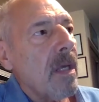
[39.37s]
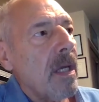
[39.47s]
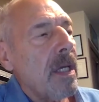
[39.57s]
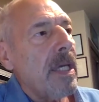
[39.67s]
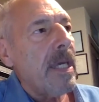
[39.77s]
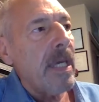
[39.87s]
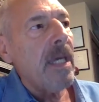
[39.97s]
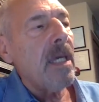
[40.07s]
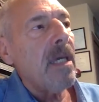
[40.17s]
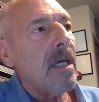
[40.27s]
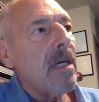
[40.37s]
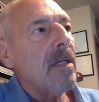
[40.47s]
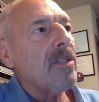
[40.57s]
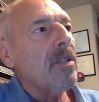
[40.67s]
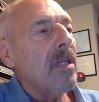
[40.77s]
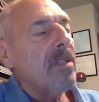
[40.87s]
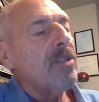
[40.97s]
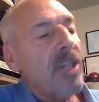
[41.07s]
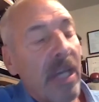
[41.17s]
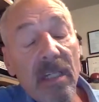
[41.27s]
He
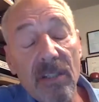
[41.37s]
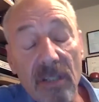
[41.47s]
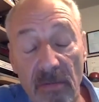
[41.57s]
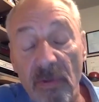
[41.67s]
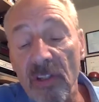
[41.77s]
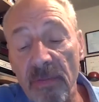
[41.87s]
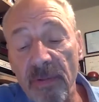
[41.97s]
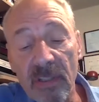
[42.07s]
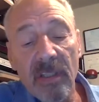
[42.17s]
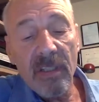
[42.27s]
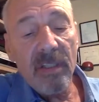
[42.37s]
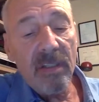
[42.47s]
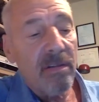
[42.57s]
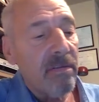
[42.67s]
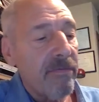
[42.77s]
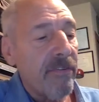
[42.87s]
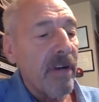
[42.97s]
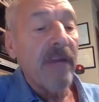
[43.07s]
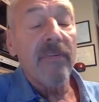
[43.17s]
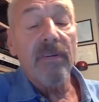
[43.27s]
changed the music business
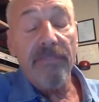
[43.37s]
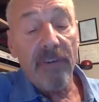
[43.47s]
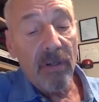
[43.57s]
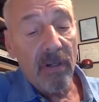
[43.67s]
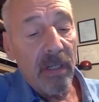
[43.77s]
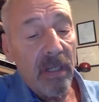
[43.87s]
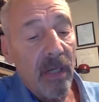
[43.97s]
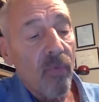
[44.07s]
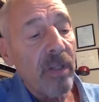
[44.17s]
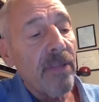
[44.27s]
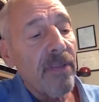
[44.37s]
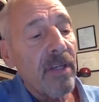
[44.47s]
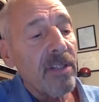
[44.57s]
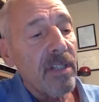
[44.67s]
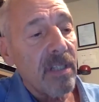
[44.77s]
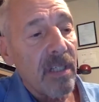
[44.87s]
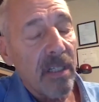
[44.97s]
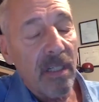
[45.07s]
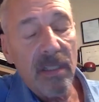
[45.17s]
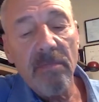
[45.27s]
forever and for good. And one of the things he
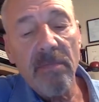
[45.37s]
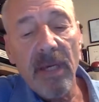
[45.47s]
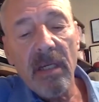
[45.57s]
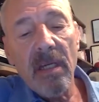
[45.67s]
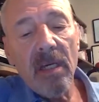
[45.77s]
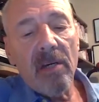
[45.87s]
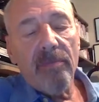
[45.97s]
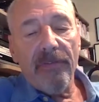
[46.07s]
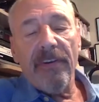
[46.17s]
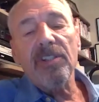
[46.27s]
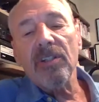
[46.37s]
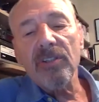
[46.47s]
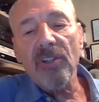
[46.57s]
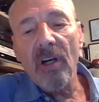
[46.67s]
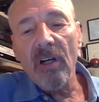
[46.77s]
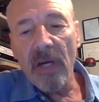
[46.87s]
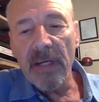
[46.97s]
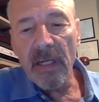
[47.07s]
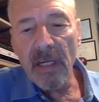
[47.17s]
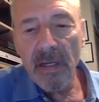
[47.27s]
did is he made professional
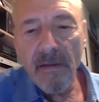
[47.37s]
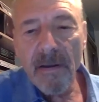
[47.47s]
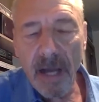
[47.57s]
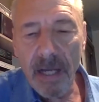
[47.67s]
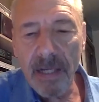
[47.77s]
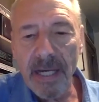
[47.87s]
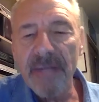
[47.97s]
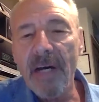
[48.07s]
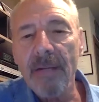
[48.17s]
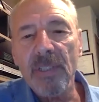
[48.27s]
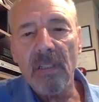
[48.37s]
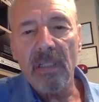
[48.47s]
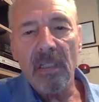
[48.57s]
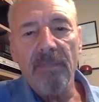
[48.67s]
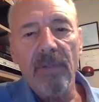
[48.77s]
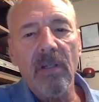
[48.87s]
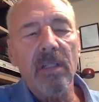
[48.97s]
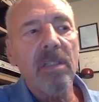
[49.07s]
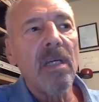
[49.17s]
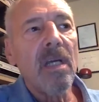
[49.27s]
songwriting kind of obsolete,
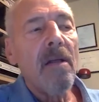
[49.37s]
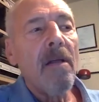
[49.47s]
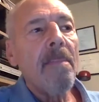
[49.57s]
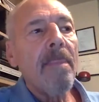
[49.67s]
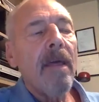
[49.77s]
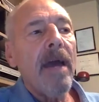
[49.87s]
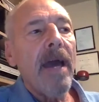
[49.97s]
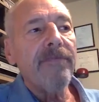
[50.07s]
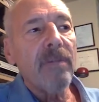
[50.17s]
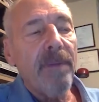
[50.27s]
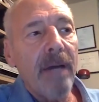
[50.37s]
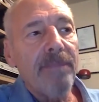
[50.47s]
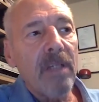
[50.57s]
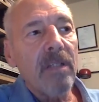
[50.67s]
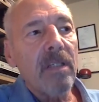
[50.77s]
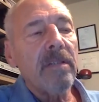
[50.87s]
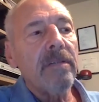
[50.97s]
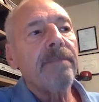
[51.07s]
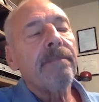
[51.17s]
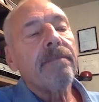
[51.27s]
because after Bob Dylan
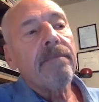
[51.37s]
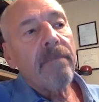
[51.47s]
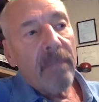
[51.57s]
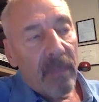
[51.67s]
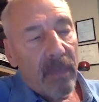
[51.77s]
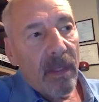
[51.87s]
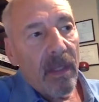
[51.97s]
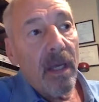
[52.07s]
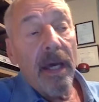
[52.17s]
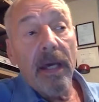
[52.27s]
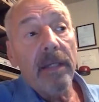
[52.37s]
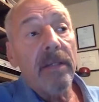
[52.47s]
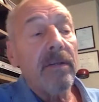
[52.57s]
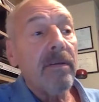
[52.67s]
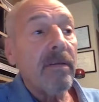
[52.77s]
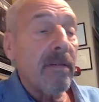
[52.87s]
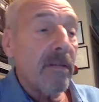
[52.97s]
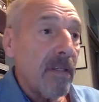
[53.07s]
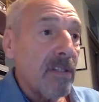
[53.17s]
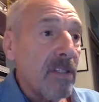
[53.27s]
and
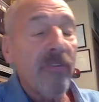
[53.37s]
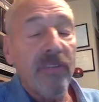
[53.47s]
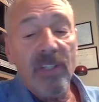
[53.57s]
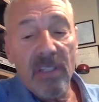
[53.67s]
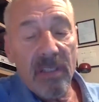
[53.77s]
some of his